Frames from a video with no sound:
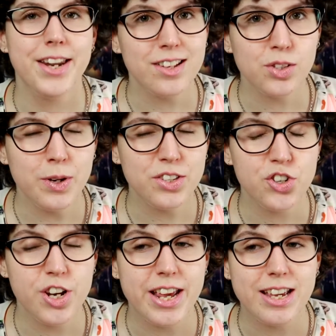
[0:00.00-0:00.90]
The next
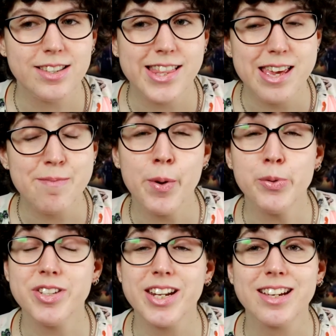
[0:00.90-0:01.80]
question is the
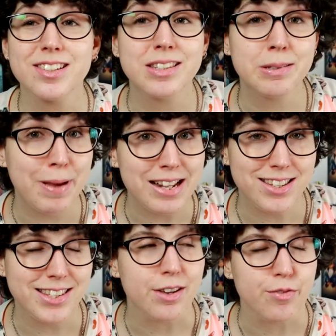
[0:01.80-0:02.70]
most
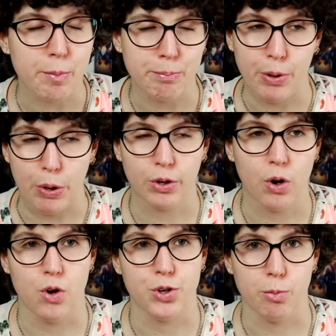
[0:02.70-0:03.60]
expensive
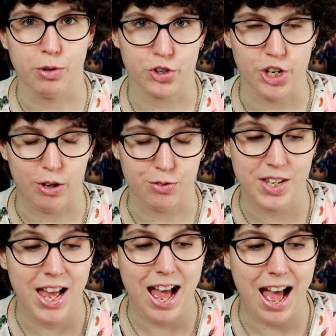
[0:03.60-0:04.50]
book on your bookshelves,